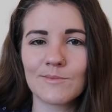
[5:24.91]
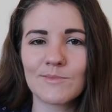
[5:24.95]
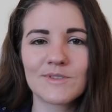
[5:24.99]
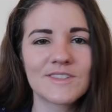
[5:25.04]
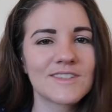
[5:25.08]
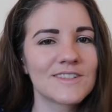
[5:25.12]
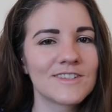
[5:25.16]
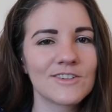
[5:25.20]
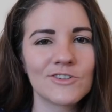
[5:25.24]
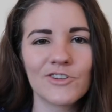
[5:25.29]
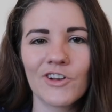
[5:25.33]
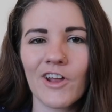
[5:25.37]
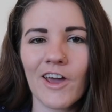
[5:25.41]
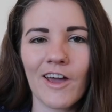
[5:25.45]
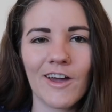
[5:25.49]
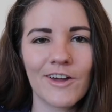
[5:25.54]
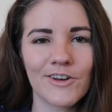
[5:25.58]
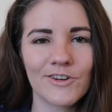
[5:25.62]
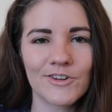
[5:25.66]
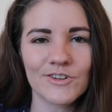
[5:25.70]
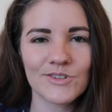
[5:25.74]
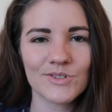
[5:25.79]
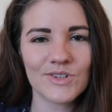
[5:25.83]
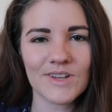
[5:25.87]
I'm still not
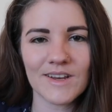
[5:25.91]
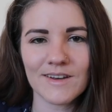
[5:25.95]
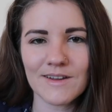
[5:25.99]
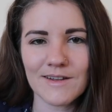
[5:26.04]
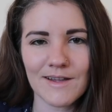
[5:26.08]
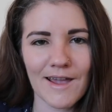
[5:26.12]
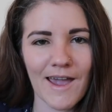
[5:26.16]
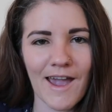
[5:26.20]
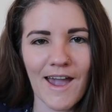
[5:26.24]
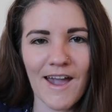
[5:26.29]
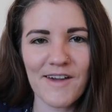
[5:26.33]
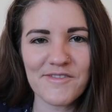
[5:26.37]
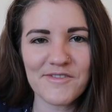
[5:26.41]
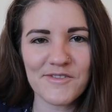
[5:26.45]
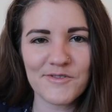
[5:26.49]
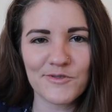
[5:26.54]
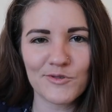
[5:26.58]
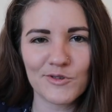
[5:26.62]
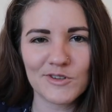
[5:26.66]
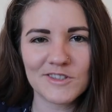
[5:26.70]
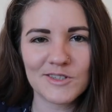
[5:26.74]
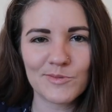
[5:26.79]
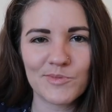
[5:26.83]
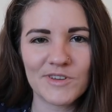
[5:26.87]
understanding half of
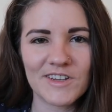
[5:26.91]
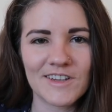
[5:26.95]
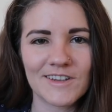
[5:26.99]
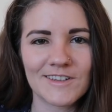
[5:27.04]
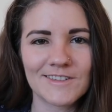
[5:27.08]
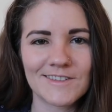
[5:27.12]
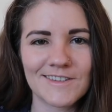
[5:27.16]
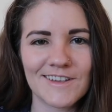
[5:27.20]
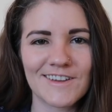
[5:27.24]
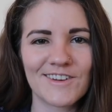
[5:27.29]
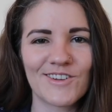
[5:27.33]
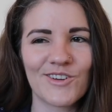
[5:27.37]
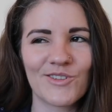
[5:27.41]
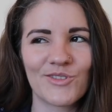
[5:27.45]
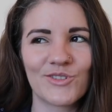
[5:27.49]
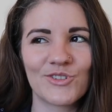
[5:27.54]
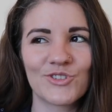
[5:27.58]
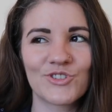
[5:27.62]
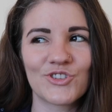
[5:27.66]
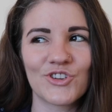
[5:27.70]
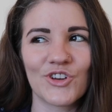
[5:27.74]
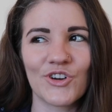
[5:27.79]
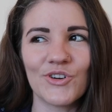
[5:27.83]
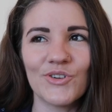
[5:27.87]
what's being said on
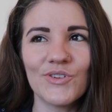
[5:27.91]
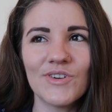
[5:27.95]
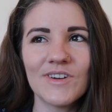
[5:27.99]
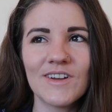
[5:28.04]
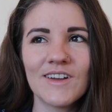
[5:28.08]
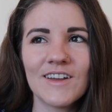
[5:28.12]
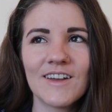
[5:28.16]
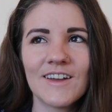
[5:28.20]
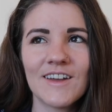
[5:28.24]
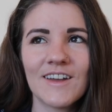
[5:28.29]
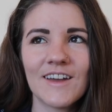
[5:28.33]
the show.